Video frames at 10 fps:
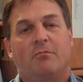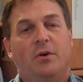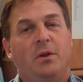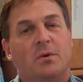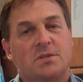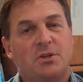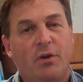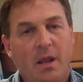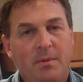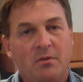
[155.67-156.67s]
Footnotes
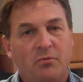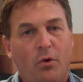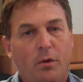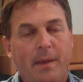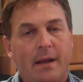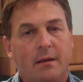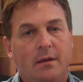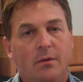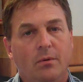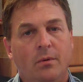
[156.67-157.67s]
Turabian
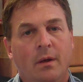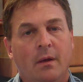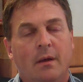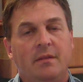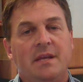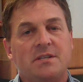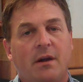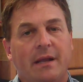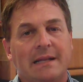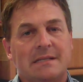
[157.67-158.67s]
formatted, these
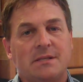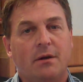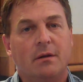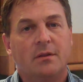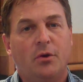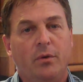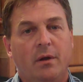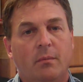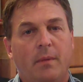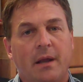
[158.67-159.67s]
are inserted through
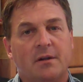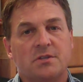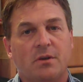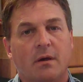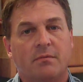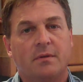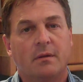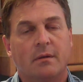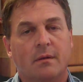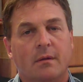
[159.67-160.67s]
your
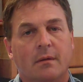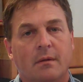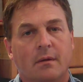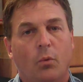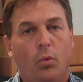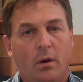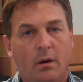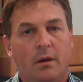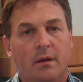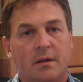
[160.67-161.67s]
Microsoft
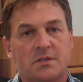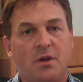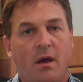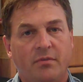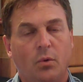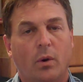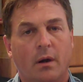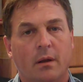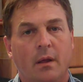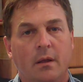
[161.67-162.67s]
Word
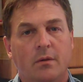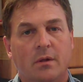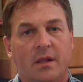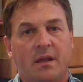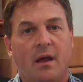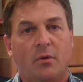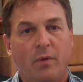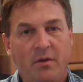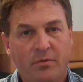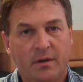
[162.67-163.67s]
software. You click on
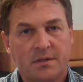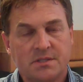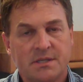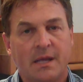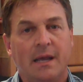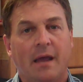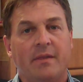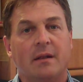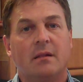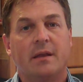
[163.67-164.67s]
reference
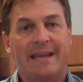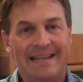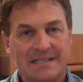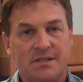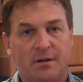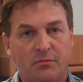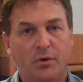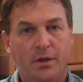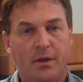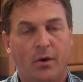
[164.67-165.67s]
and then click insert
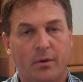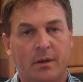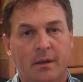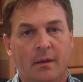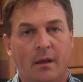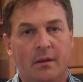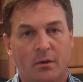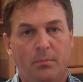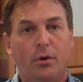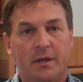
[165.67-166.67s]
footnote,
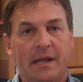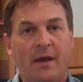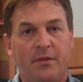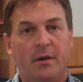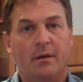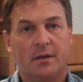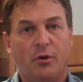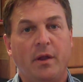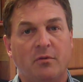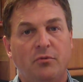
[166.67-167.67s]
and it'll put it down there
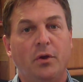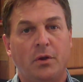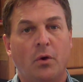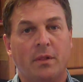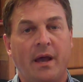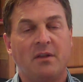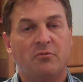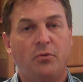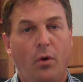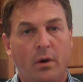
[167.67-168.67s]
and create a footnote
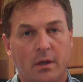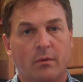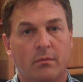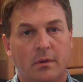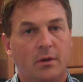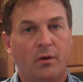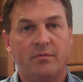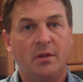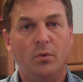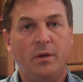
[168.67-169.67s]
line for you. You don't
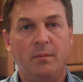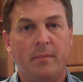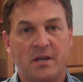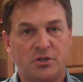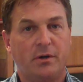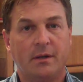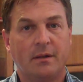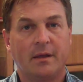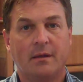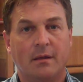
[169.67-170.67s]
have to do any
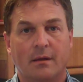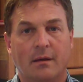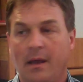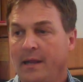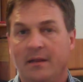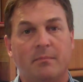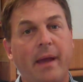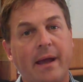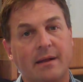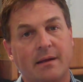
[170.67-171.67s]
measuring like I did
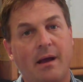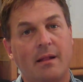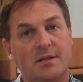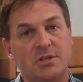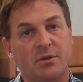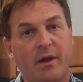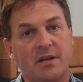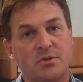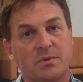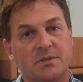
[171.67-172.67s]
back in college and
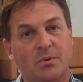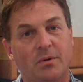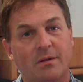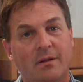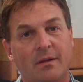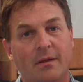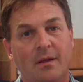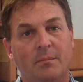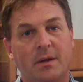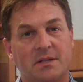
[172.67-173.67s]
graduate school,
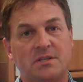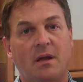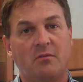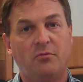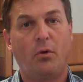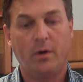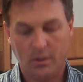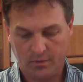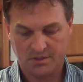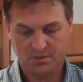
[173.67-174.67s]
but it's done for
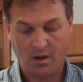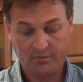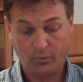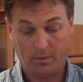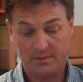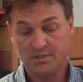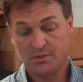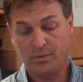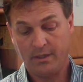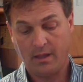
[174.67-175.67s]
you in the software. But
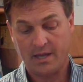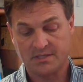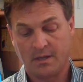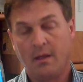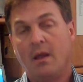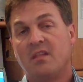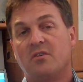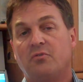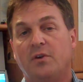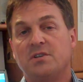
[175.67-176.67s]
just realize
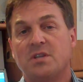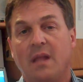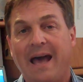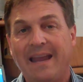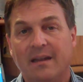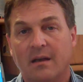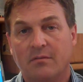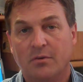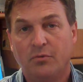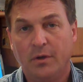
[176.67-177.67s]
the first line
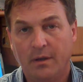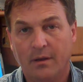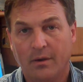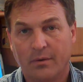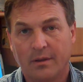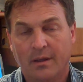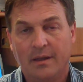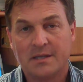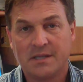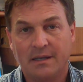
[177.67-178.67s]
of a footnote
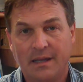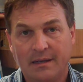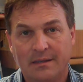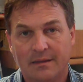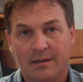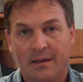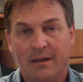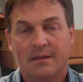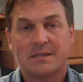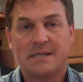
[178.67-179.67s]
is indented.
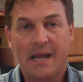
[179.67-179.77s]
The